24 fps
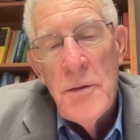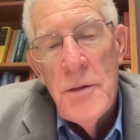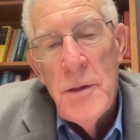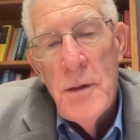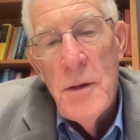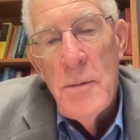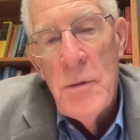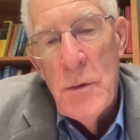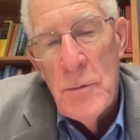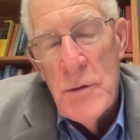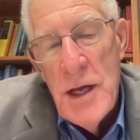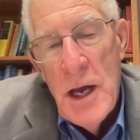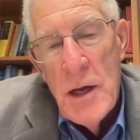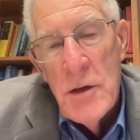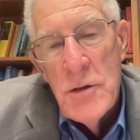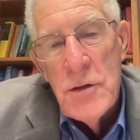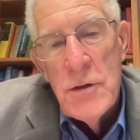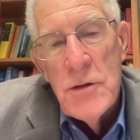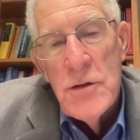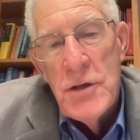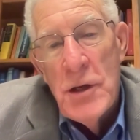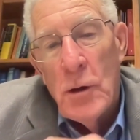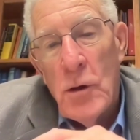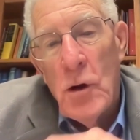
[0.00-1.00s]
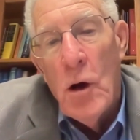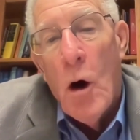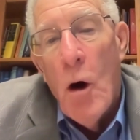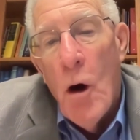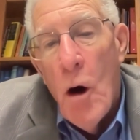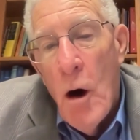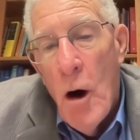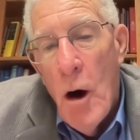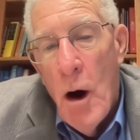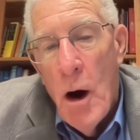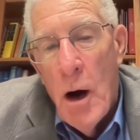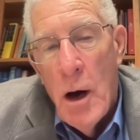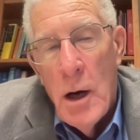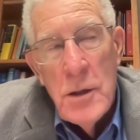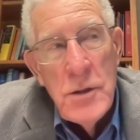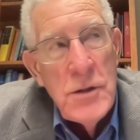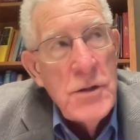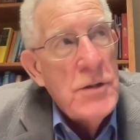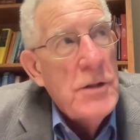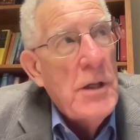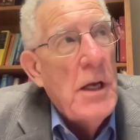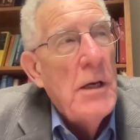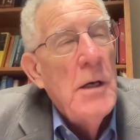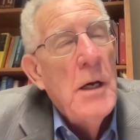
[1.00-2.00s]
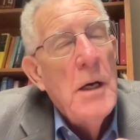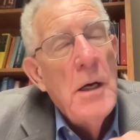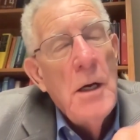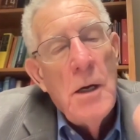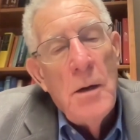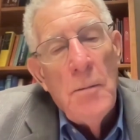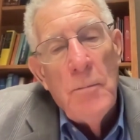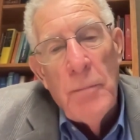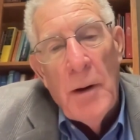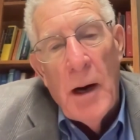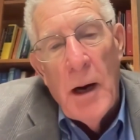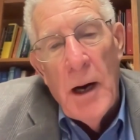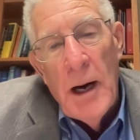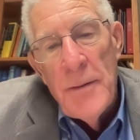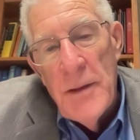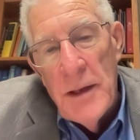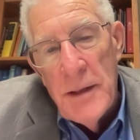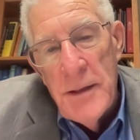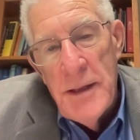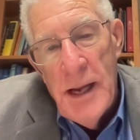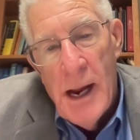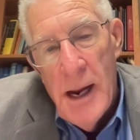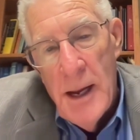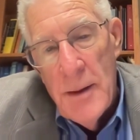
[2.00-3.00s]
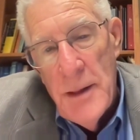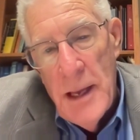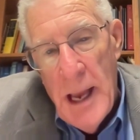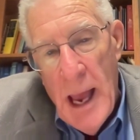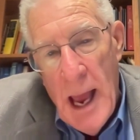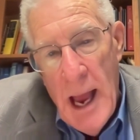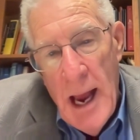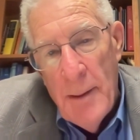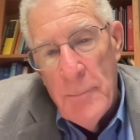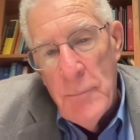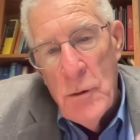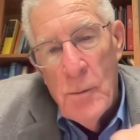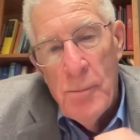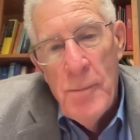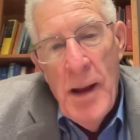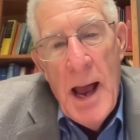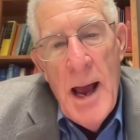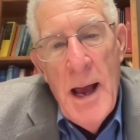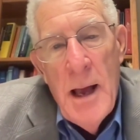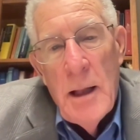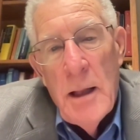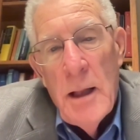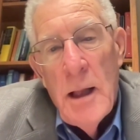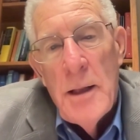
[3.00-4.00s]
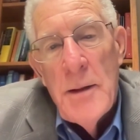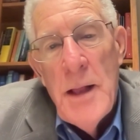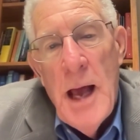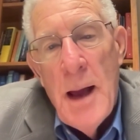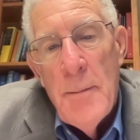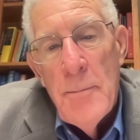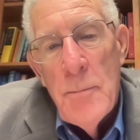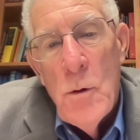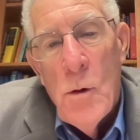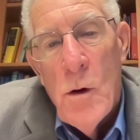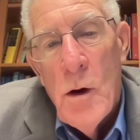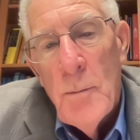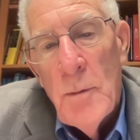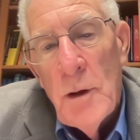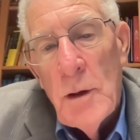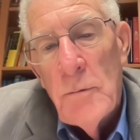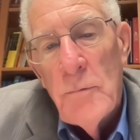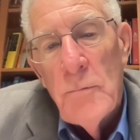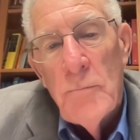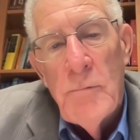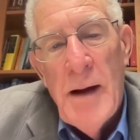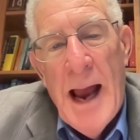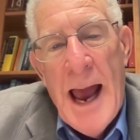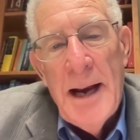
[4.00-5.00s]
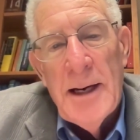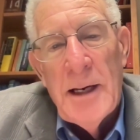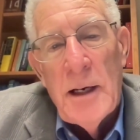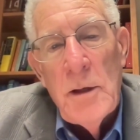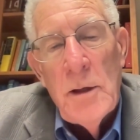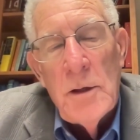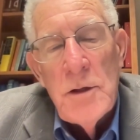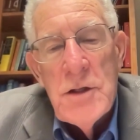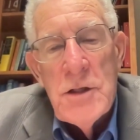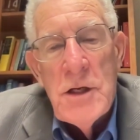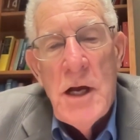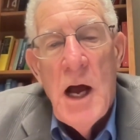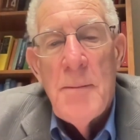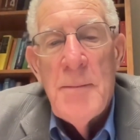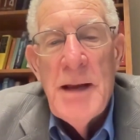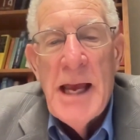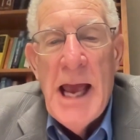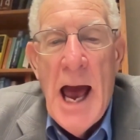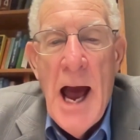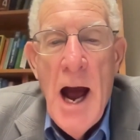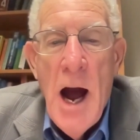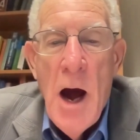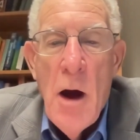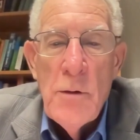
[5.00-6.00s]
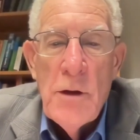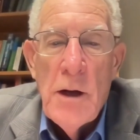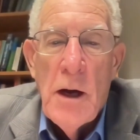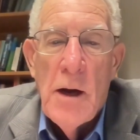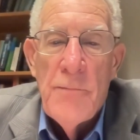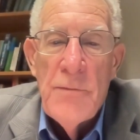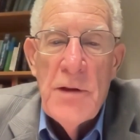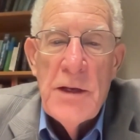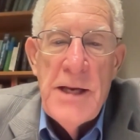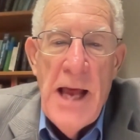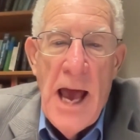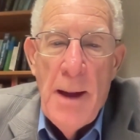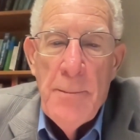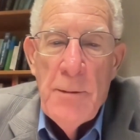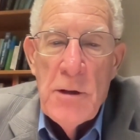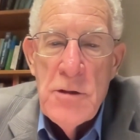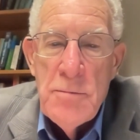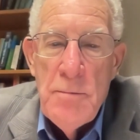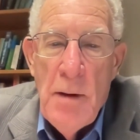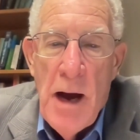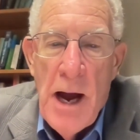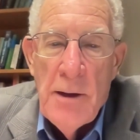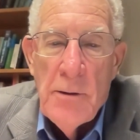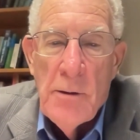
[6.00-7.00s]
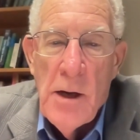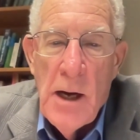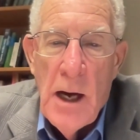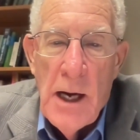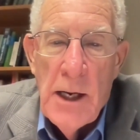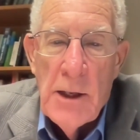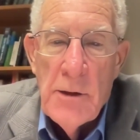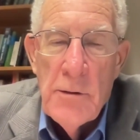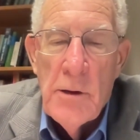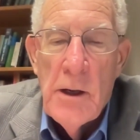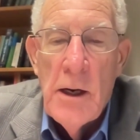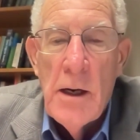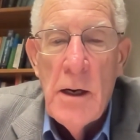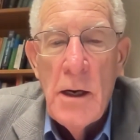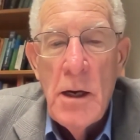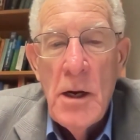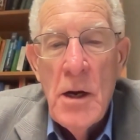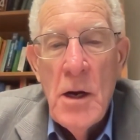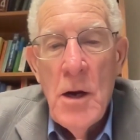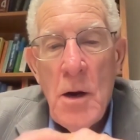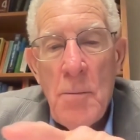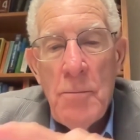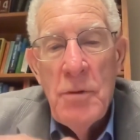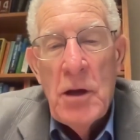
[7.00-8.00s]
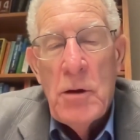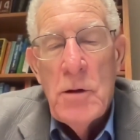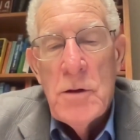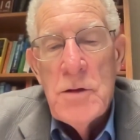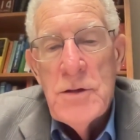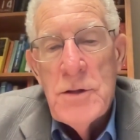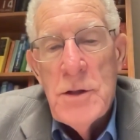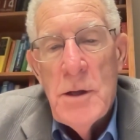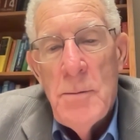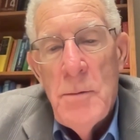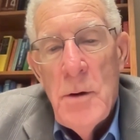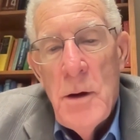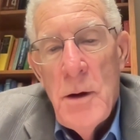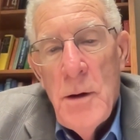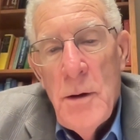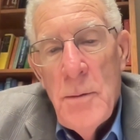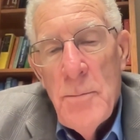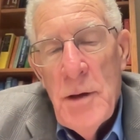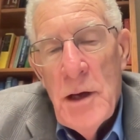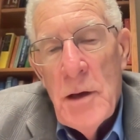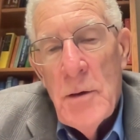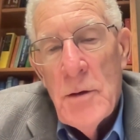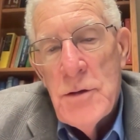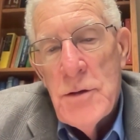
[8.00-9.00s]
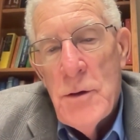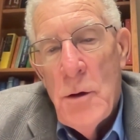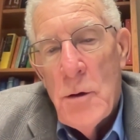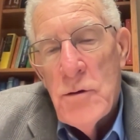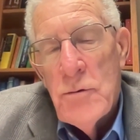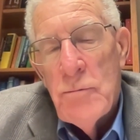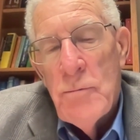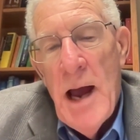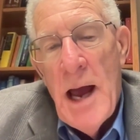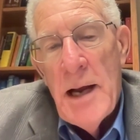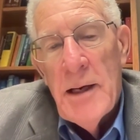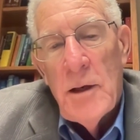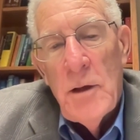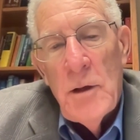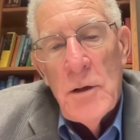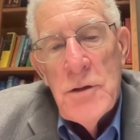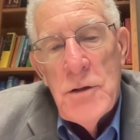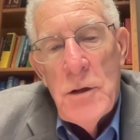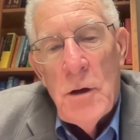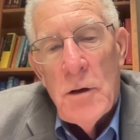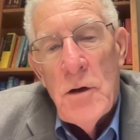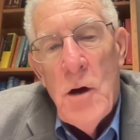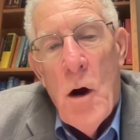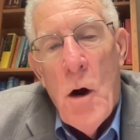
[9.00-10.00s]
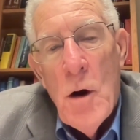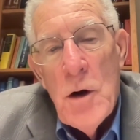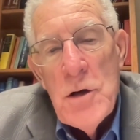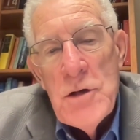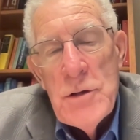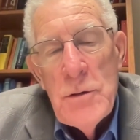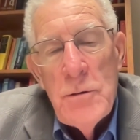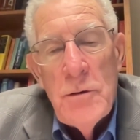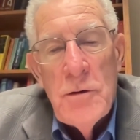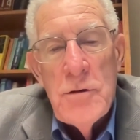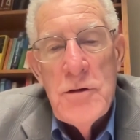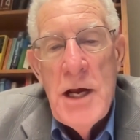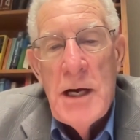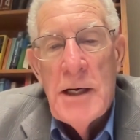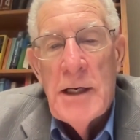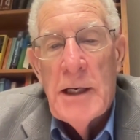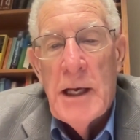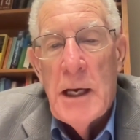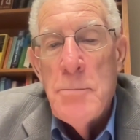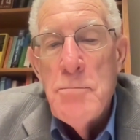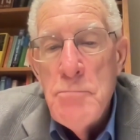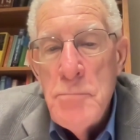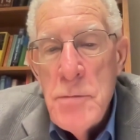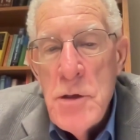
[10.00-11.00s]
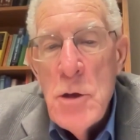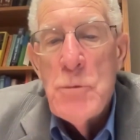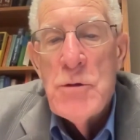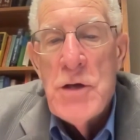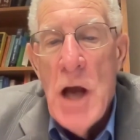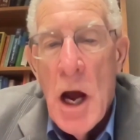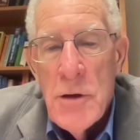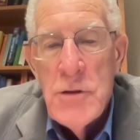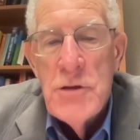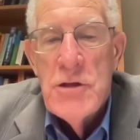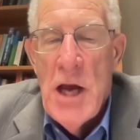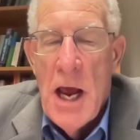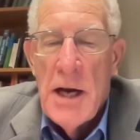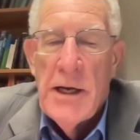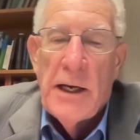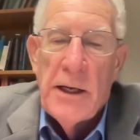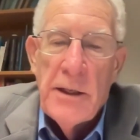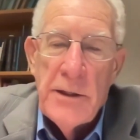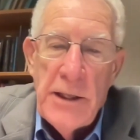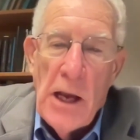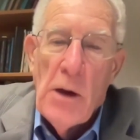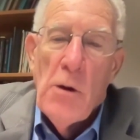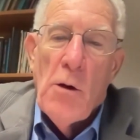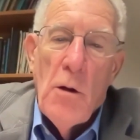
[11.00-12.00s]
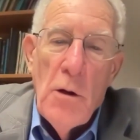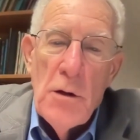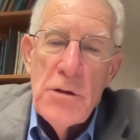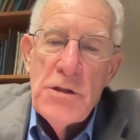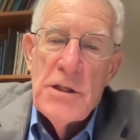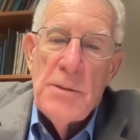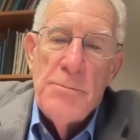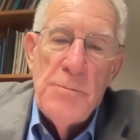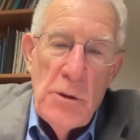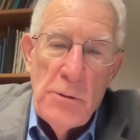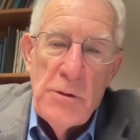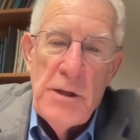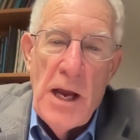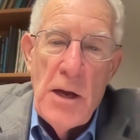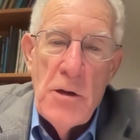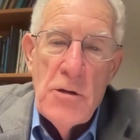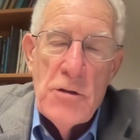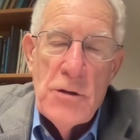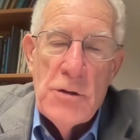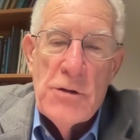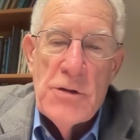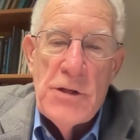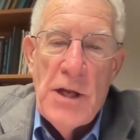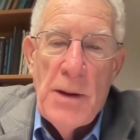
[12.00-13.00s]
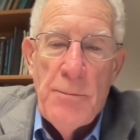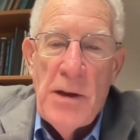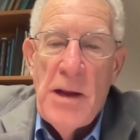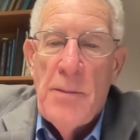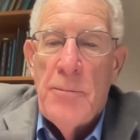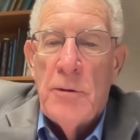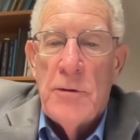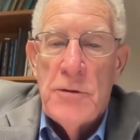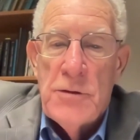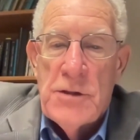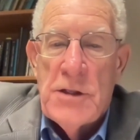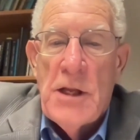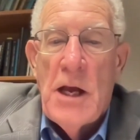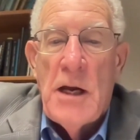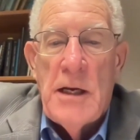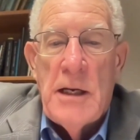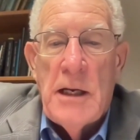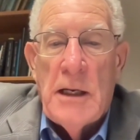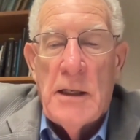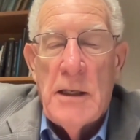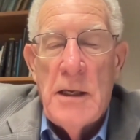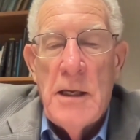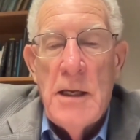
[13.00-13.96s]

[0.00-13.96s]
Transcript: mutations. They're caused by the, the abnormal, abnormal radicals coming out of the damaged mitochondria because, the, because those radicals are carcinogenic and mutagenic. They cause the mutations that people are studying.